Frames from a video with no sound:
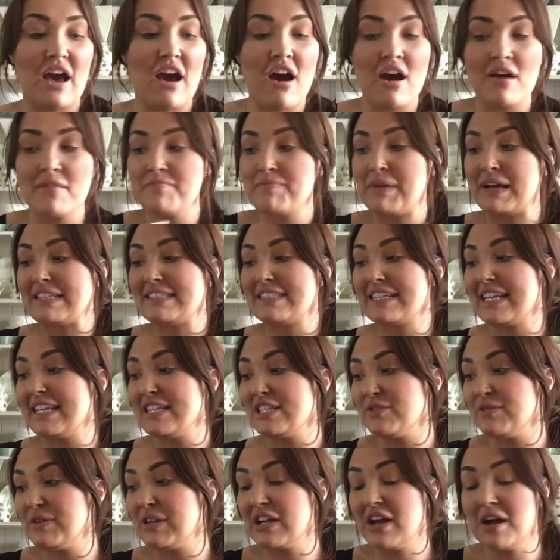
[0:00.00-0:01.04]
I'm basically
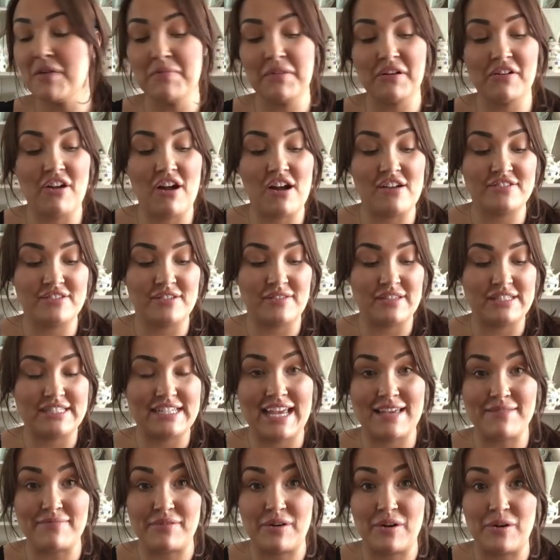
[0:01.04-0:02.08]
doing a couple of crafts at the
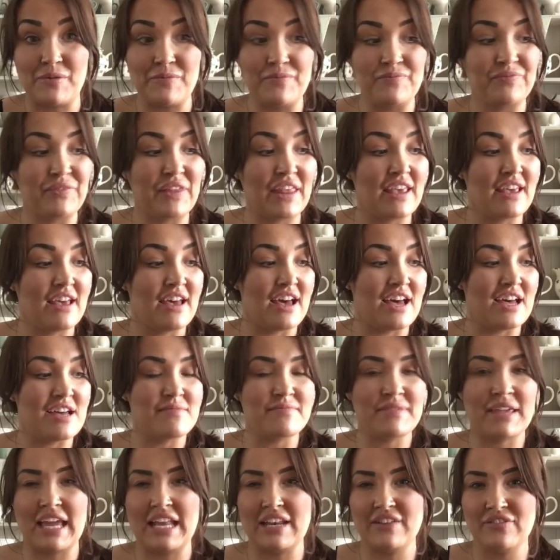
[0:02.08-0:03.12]
table,
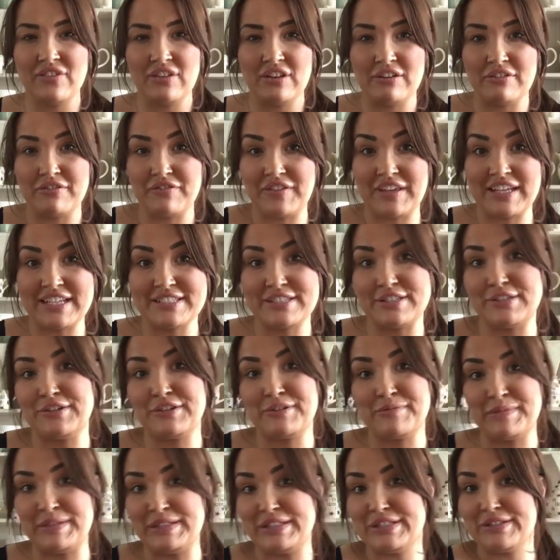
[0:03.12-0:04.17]
getting a few little things that you
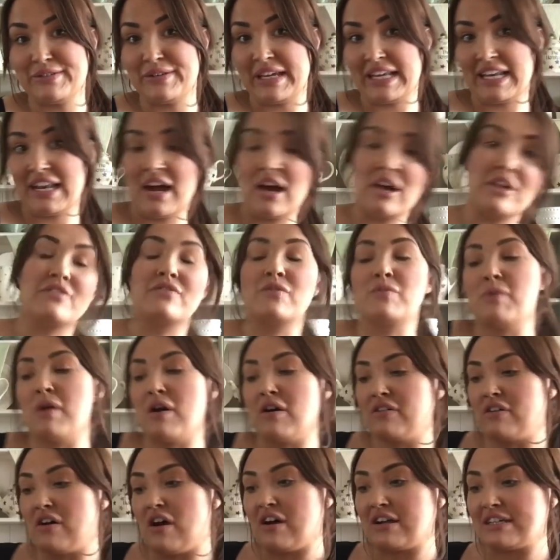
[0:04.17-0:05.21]
can be doing over
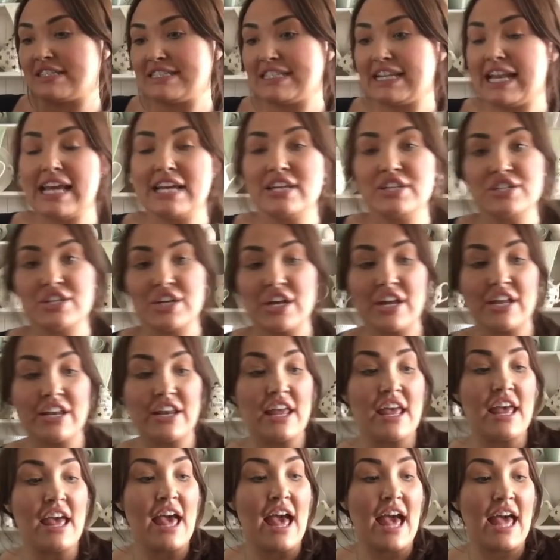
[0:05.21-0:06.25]
while isolation.
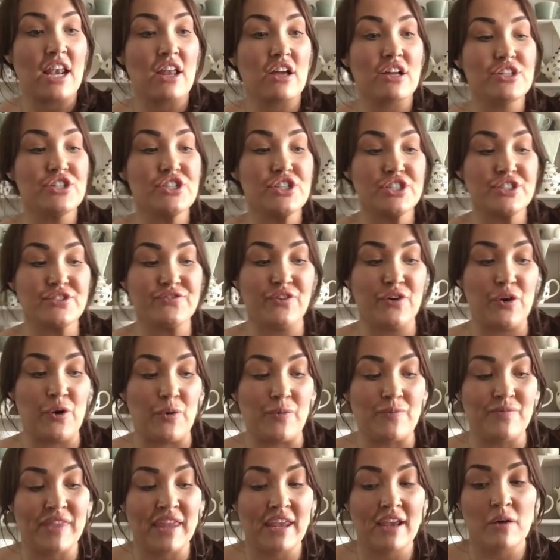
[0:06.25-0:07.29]
And I just
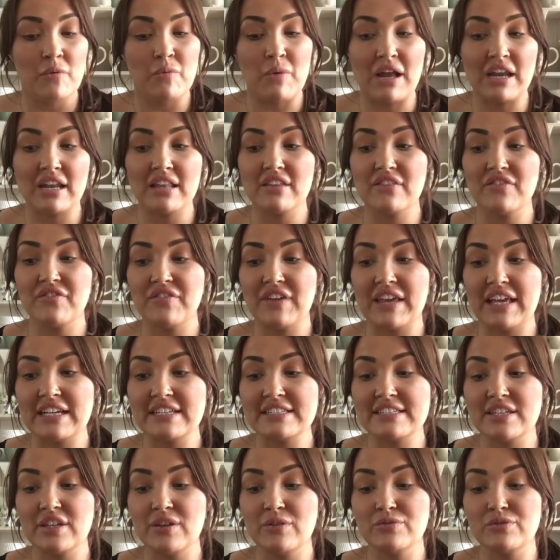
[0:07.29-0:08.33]
thought, one of the
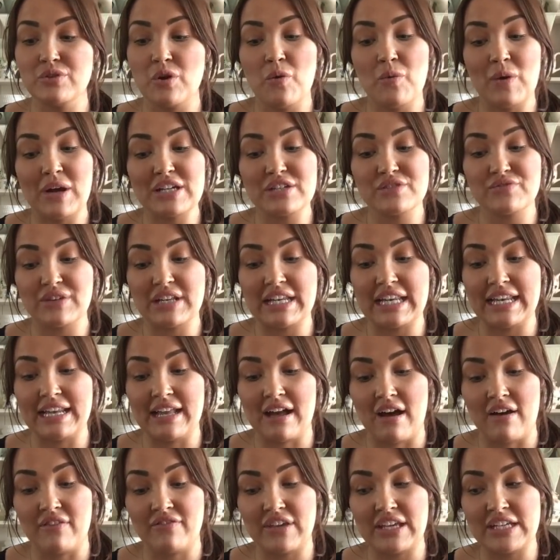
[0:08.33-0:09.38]
things that you always really
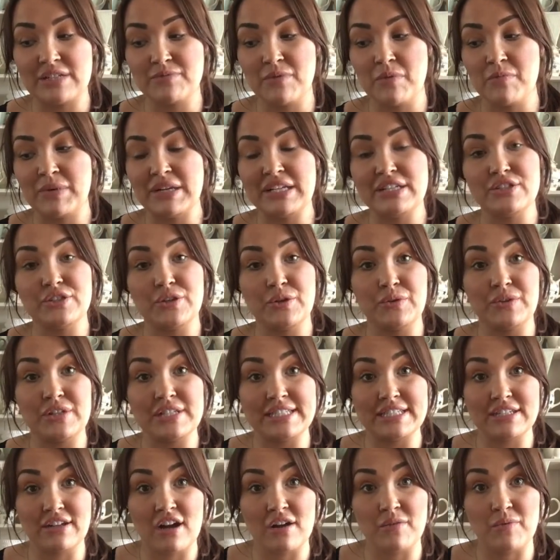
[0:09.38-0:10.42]
love is when we do the
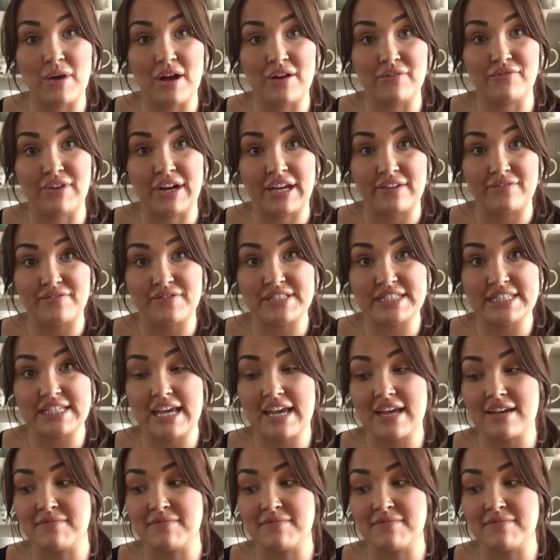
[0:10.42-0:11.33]
DIY wreaths.